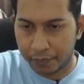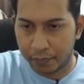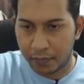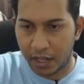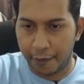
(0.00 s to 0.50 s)

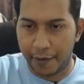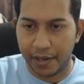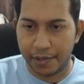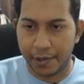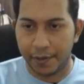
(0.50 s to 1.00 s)
Okay,
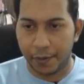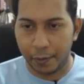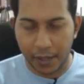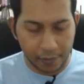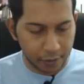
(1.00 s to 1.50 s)
very
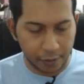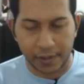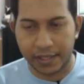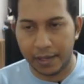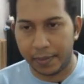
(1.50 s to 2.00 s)
straightforward for the
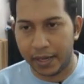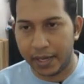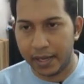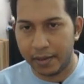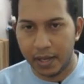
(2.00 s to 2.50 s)
question part
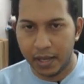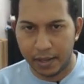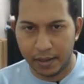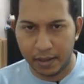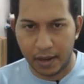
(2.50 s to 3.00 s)
A.
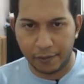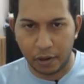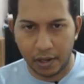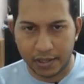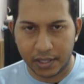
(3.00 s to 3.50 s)
After
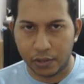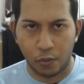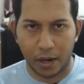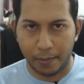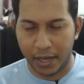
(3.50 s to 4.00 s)
all, it's just
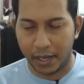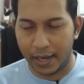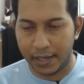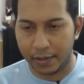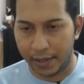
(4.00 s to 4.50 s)
1 mark
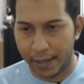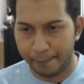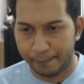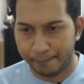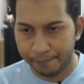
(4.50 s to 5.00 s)
guys.
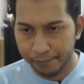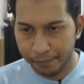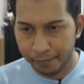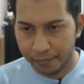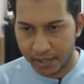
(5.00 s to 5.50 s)
Okay,
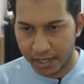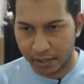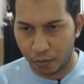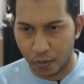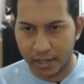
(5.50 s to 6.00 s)
just
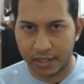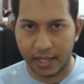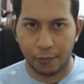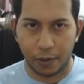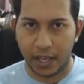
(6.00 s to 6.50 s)
a one
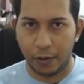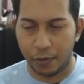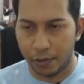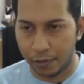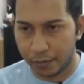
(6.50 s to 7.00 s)
step working
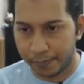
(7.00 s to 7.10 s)
would do.